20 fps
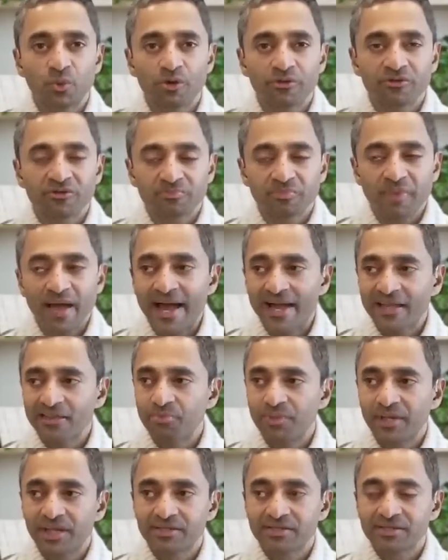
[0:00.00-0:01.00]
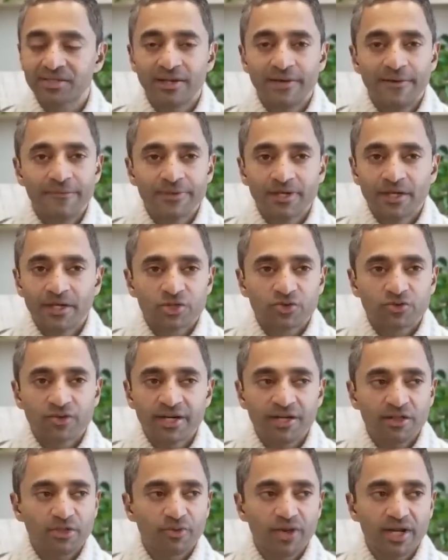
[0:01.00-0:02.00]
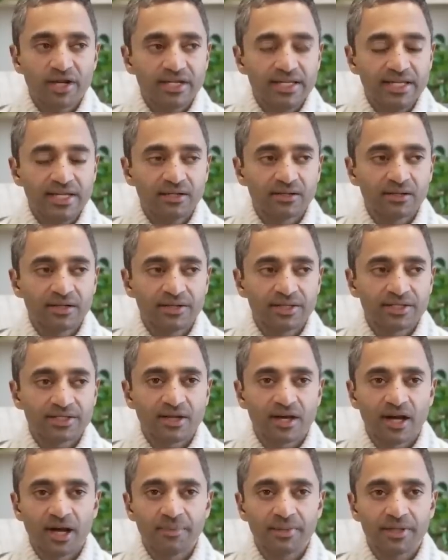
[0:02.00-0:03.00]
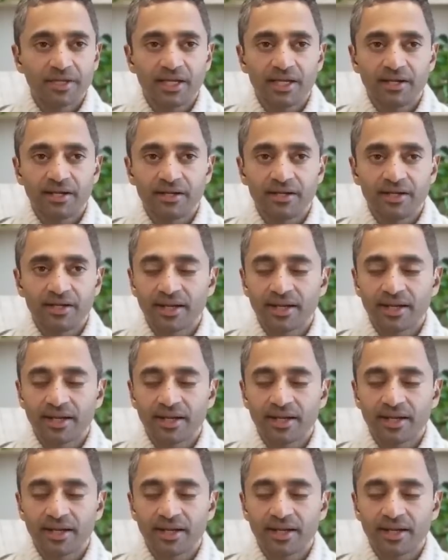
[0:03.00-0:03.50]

worst path because trying to thread a needle in this complicated